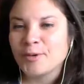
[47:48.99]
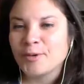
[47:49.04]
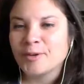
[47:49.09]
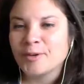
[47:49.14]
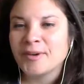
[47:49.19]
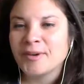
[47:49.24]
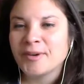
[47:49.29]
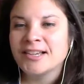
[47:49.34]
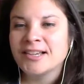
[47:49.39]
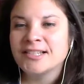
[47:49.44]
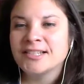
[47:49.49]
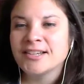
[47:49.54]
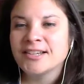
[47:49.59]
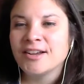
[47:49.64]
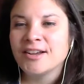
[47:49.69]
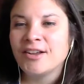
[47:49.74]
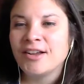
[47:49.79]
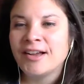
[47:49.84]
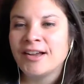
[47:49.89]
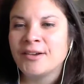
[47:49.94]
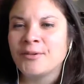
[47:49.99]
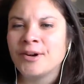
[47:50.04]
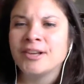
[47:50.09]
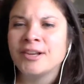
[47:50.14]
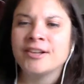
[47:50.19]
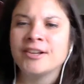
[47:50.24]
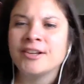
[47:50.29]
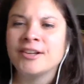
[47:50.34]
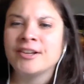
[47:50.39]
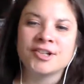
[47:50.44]
on my ACL. I
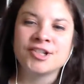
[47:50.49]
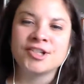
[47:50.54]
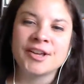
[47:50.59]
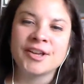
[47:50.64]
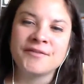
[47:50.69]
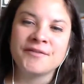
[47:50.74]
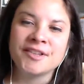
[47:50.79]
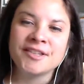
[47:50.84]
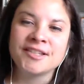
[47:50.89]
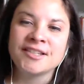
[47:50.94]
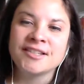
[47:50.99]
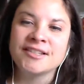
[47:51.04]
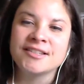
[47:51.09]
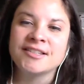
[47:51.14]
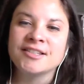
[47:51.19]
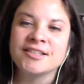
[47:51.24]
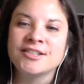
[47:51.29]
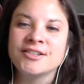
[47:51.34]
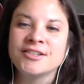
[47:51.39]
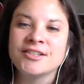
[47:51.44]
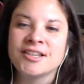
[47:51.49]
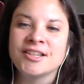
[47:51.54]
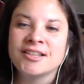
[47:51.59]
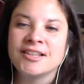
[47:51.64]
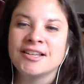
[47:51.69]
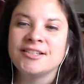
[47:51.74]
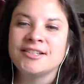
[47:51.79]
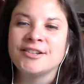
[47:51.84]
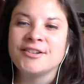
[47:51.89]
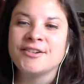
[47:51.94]
wanted to watch St. Vincent since you said
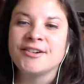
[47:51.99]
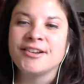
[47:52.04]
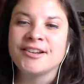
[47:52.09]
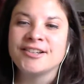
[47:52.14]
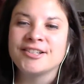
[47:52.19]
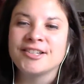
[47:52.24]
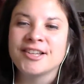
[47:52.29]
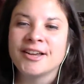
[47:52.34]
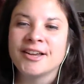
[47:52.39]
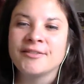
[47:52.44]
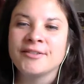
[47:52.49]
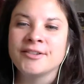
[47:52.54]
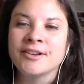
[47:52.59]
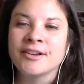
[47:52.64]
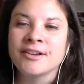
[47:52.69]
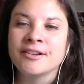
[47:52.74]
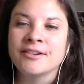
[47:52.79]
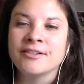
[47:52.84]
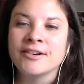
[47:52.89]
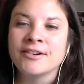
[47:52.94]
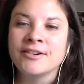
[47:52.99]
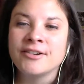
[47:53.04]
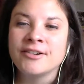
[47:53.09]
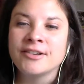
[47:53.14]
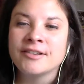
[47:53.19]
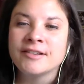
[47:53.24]
that too. I just haven't gotten it.